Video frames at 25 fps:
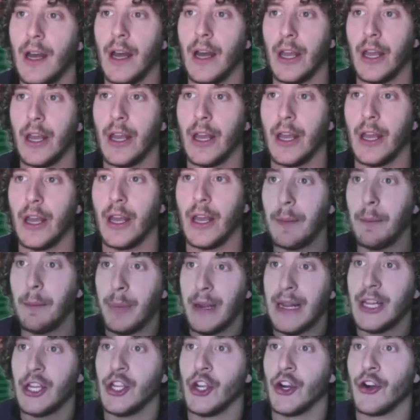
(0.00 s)
You can
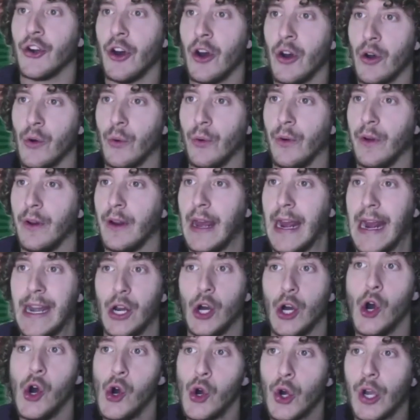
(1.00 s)
build your own
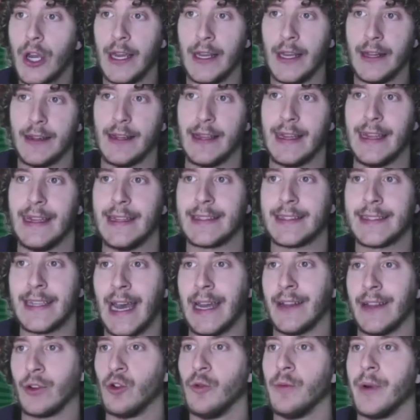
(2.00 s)
and hook it
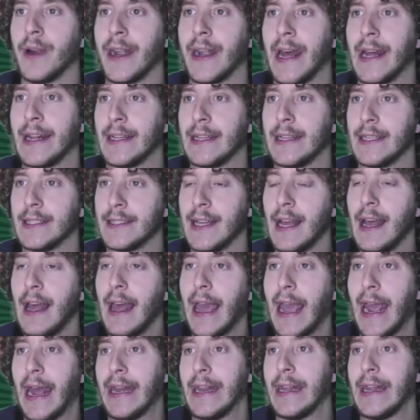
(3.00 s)
inside Kubernetes,
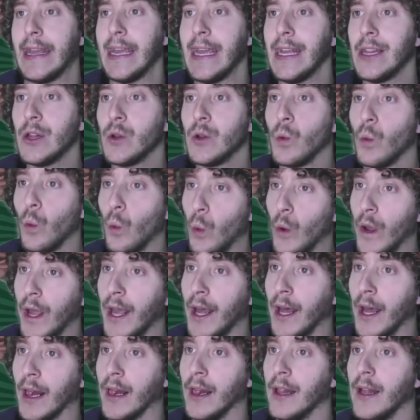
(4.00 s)
and it
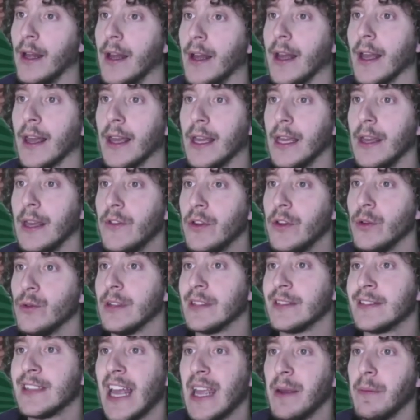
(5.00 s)
will give you the
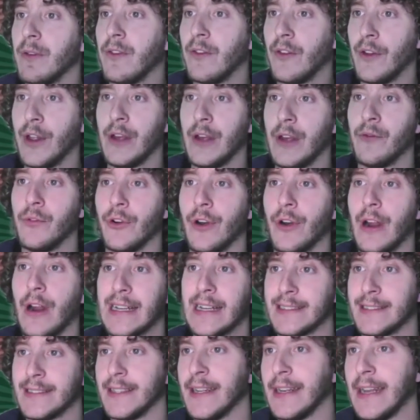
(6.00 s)
same flavor
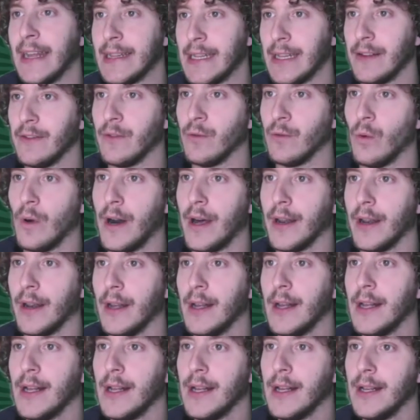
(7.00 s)
as the native one.
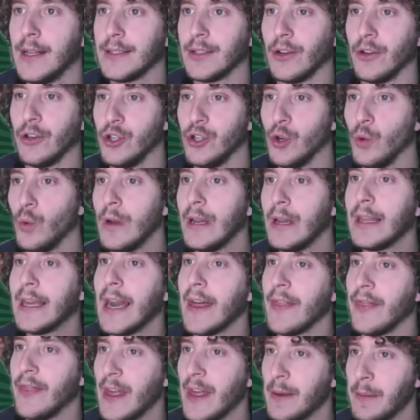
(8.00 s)
So you will
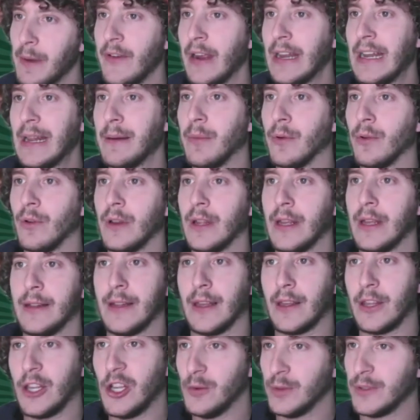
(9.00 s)
get them available in the
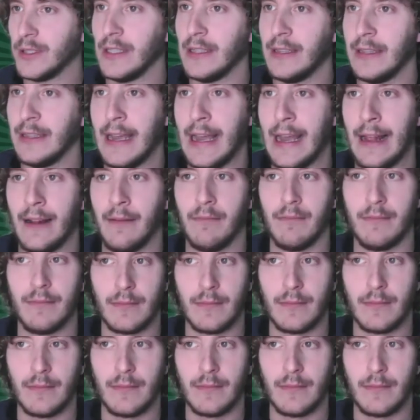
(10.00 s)
Qctl
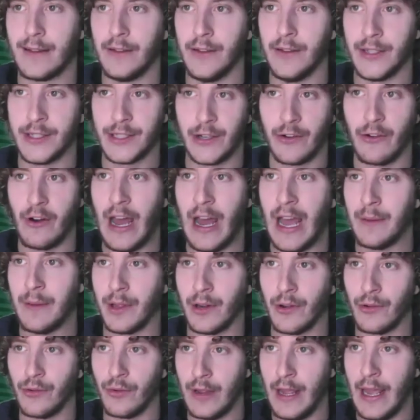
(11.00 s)
get, describe,
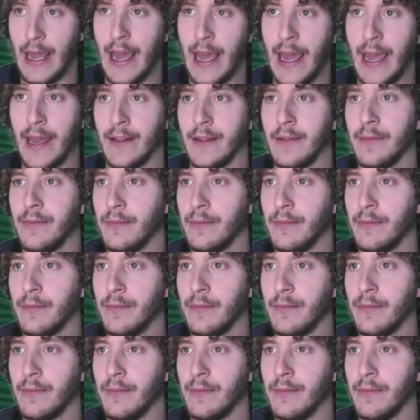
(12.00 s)
create